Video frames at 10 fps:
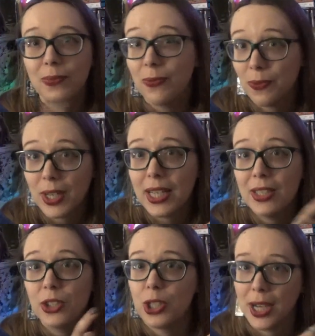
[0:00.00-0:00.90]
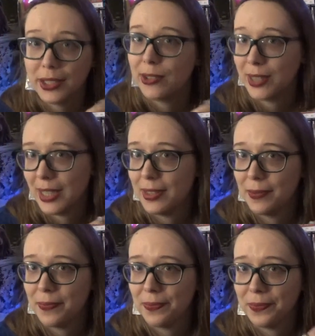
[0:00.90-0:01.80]
frickin'
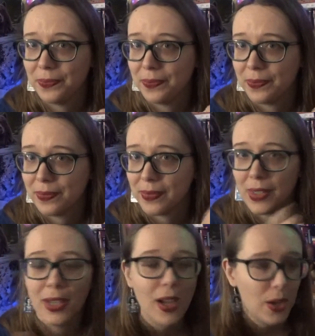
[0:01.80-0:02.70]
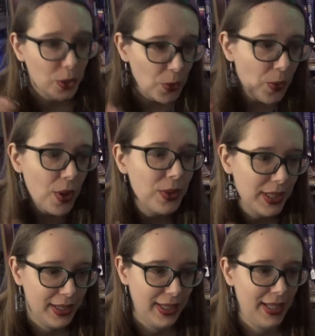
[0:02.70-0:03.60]
Chesterton
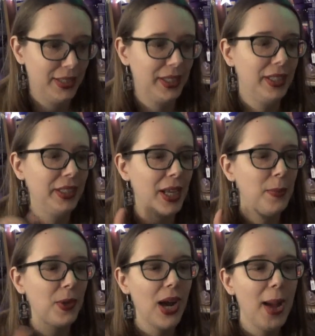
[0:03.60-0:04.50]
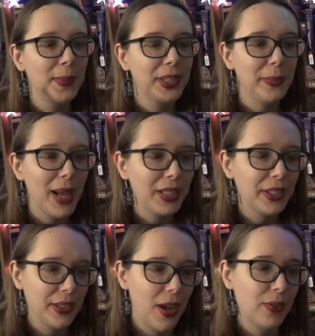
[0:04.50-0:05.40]
quoted this and said perhaps his
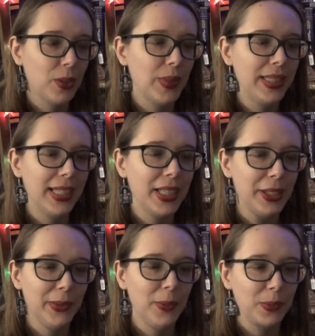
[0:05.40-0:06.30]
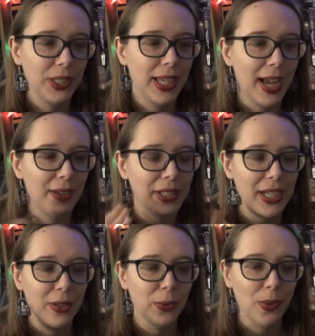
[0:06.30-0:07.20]
best novel. When Dickens wrote Bleak House,
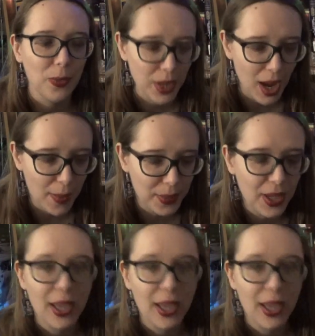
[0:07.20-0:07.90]
he'd grown up.